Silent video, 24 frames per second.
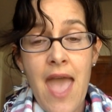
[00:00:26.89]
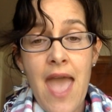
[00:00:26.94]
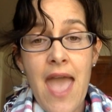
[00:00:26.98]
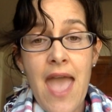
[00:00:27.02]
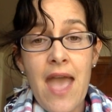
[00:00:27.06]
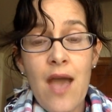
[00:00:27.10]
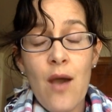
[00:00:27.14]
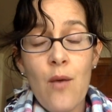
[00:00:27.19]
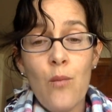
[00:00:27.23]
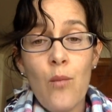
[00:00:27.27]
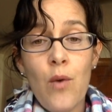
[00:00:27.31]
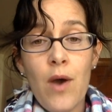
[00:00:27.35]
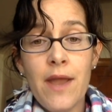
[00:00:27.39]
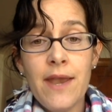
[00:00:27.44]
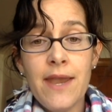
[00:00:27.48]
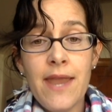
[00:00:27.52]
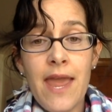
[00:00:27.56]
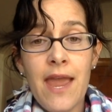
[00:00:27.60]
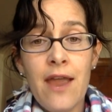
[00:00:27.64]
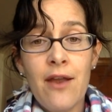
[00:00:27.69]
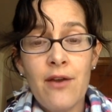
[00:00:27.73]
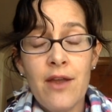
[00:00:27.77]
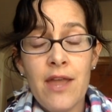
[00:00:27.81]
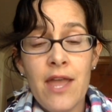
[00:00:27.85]
And one
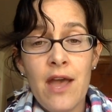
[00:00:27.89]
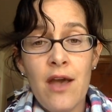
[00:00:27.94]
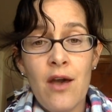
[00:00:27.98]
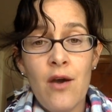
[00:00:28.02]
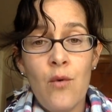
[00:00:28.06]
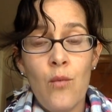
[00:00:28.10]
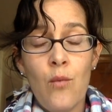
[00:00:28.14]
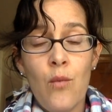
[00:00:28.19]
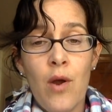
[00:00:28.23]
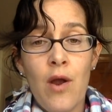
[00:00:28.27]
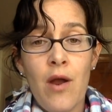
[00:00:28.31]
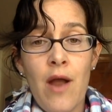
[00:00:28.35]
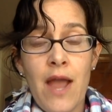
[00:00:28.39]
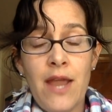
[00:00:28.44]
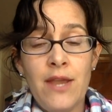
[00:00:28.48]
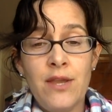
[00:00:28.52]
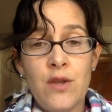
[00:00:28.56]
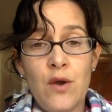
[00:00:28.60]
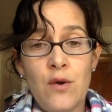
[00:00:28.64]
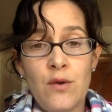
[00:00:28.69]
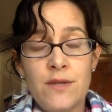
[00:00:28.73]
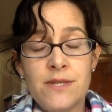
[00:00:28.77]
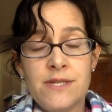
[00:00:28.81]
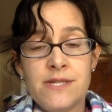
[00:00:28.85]
area where I
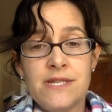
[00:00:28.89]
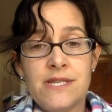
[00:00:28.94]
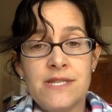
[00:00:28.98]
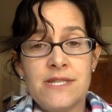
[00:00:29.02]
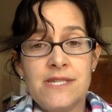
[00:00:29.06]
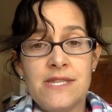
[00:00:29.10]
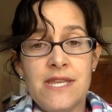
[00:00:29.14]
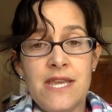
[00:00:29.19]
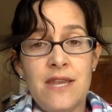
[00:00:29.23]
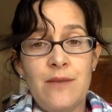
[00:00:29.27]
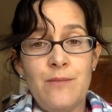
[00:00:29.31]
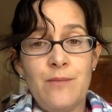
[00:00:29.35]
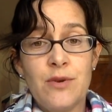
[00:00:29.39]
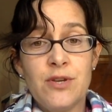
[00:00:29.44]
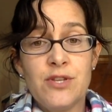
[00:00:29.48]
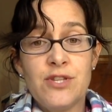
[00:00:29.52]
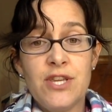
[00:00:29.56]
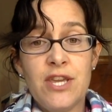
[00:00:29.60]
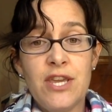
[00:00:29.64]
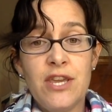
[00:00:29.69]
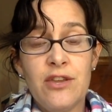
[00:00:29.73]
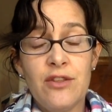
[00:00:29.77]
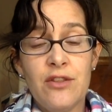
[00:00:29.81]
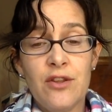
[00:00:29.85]
noticed this in
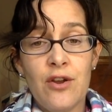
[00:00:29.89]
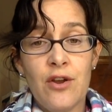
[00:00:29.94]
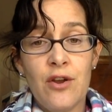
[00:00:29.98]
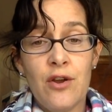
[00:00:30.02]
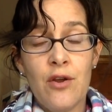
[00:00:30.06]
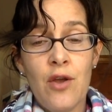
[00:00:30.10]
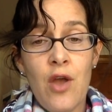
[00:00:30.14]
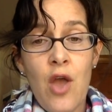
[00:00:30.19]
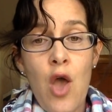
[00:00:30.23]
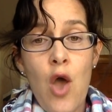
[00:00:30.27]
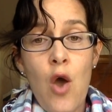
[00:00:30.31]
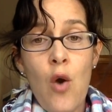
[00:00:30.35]
particular